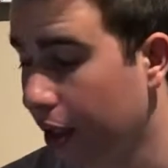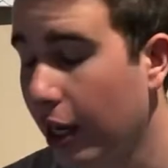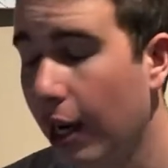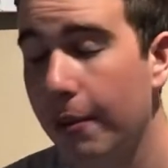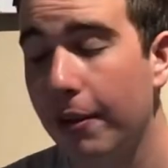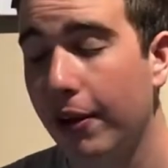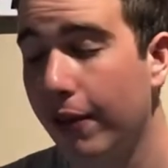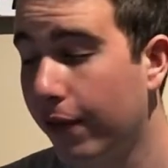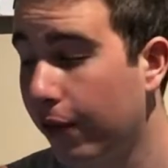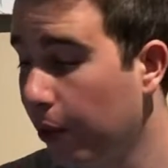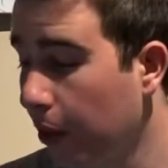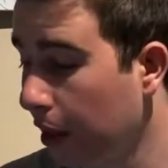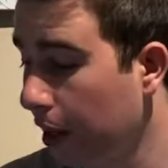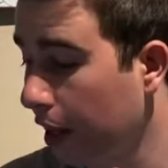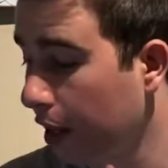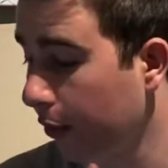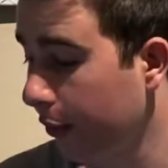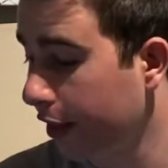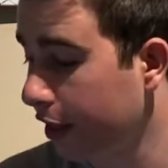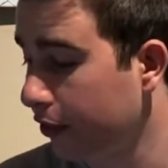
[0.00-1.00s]
Coming in 4
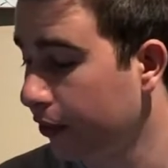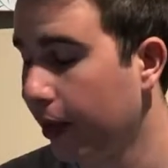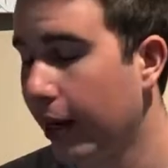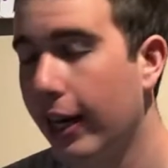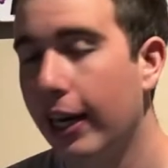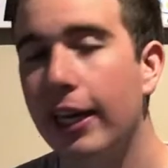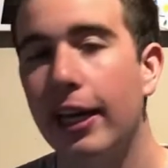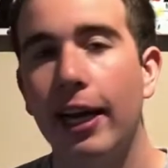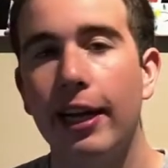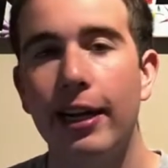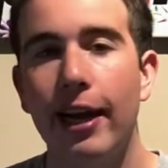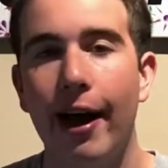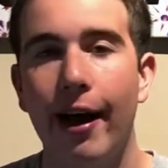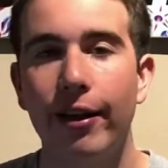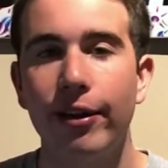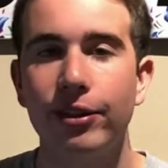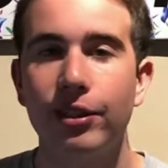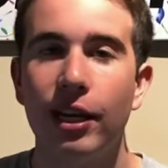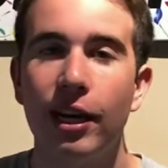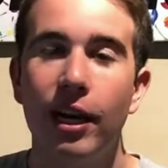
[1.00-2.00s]
colorways for
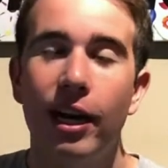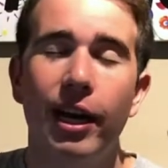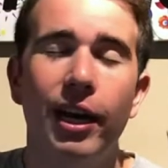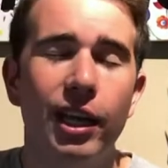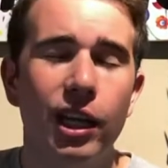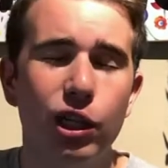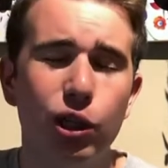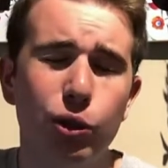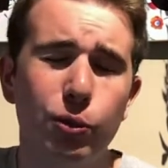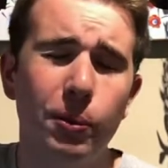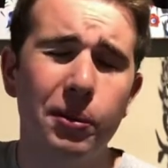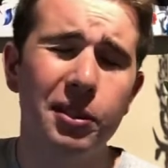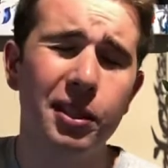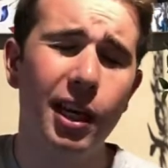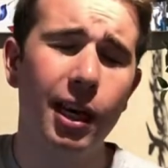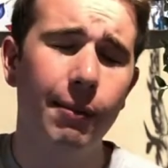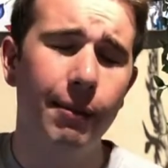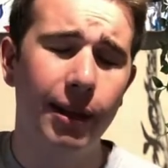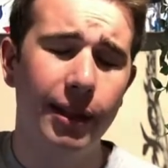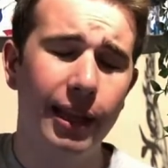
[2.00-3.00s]
$88. This was supposed to
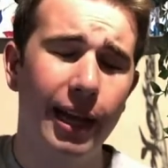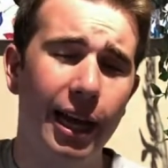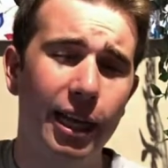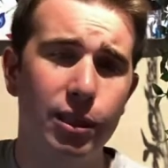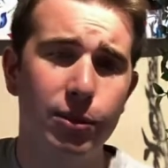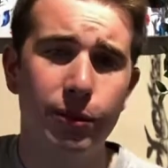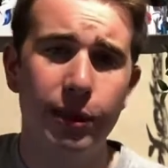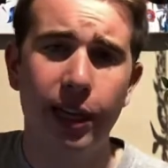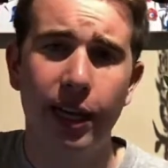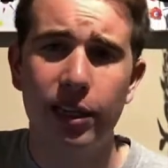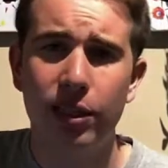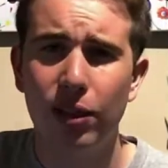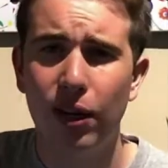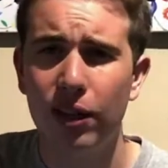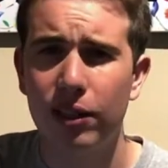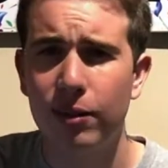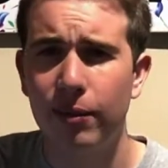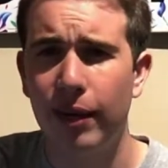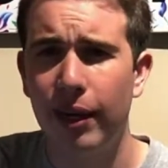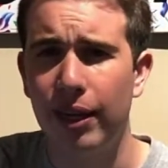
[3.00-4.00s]
come out last week. I
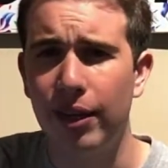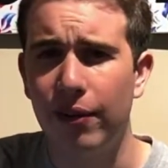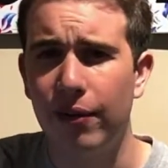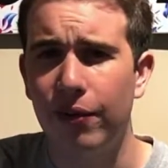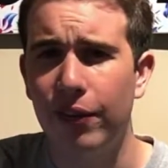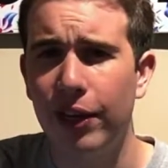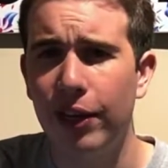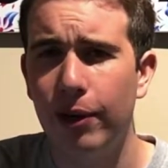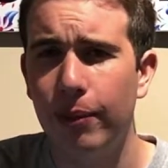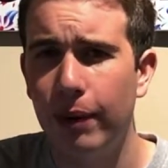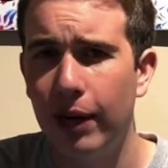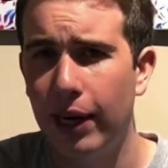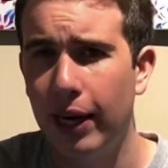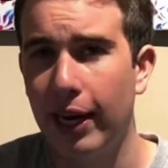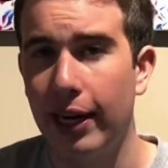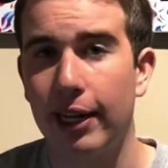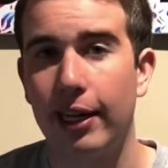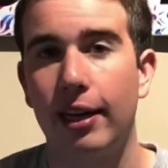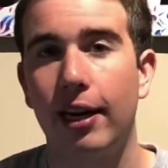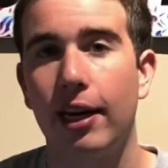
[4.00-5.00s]
talked about it in the video, but I had
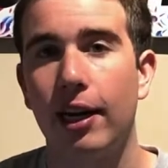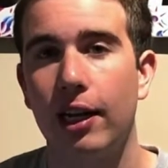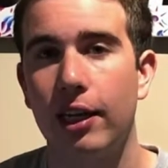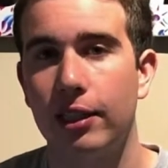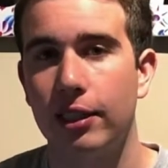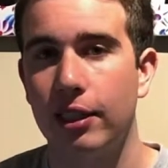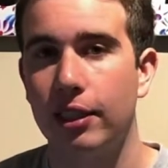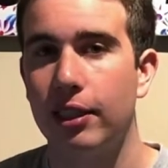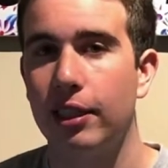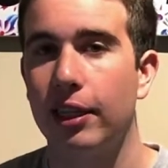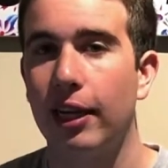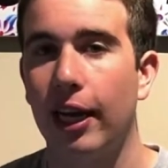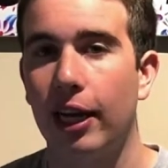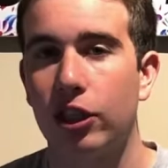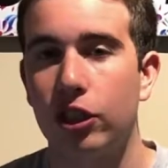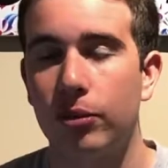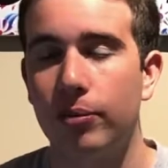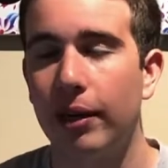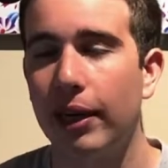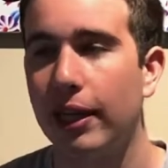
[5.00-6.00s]
to cut it because it didn't
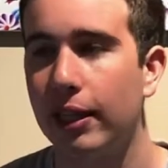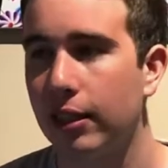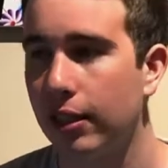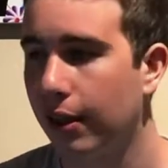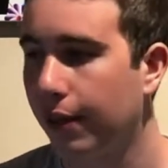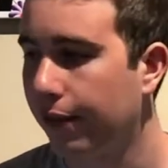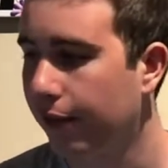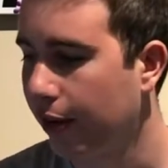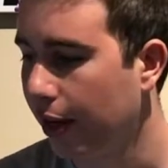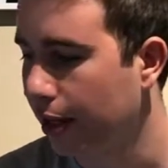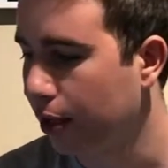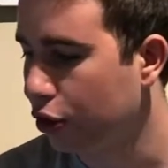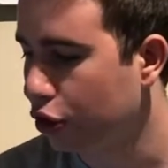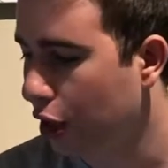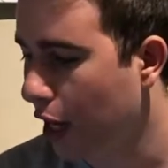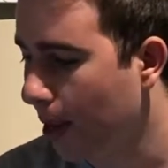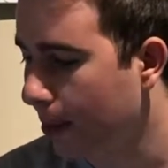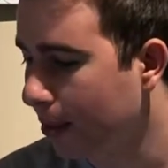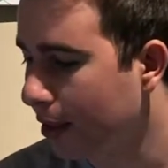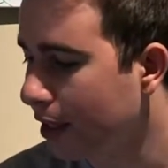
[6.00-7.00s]
actually make it to the final
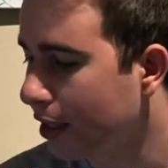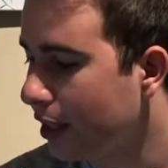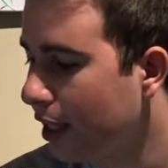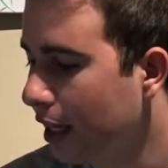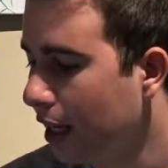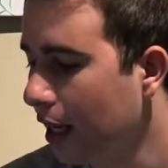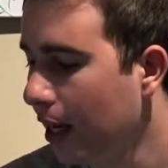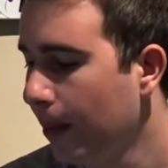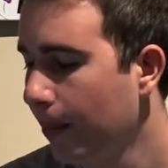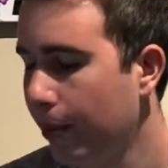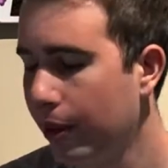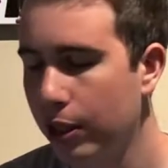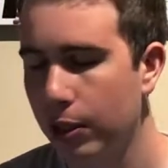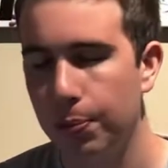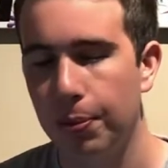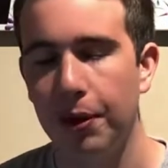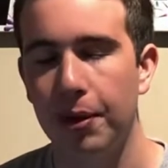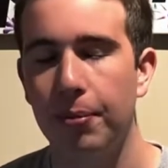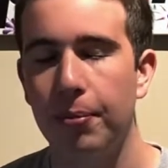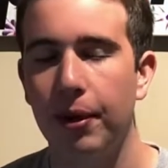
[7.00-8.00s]
drop list. But it's
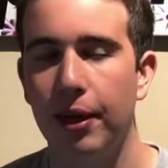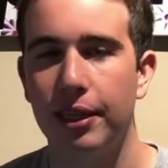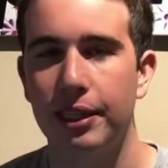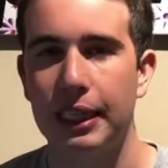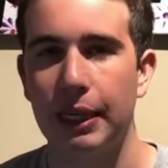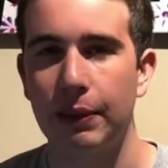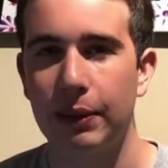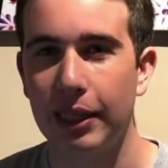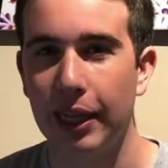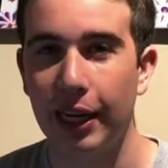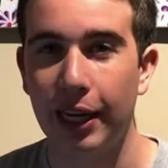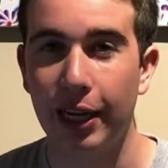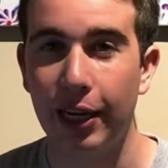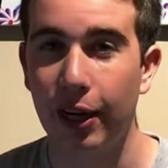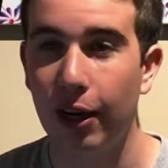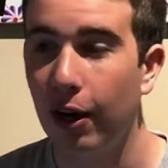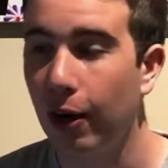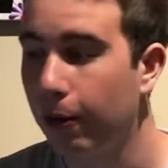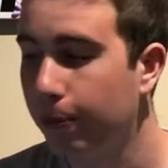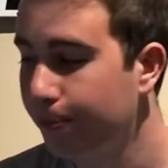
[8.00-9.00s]
pretty buns, I would let it
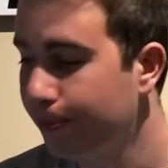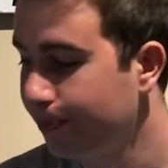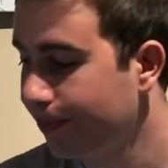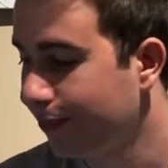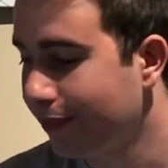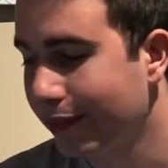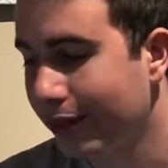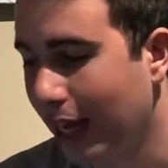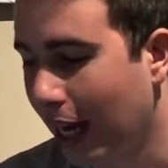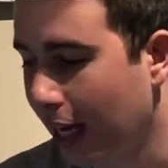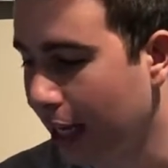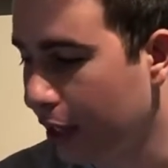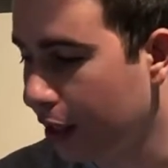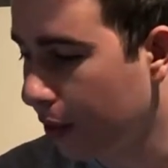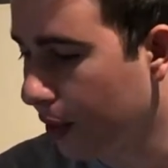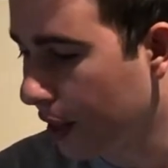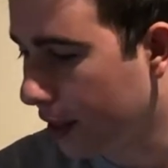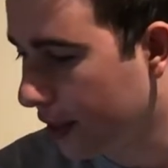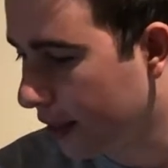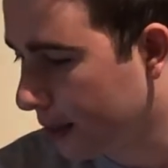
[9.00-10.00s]
go. I'm not gonna do
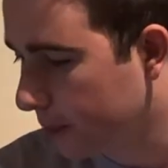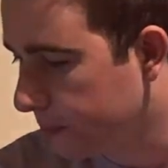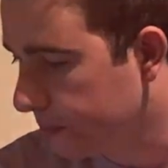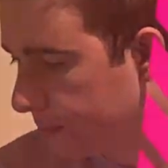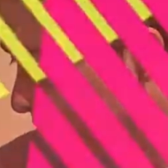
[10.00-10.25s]
anything.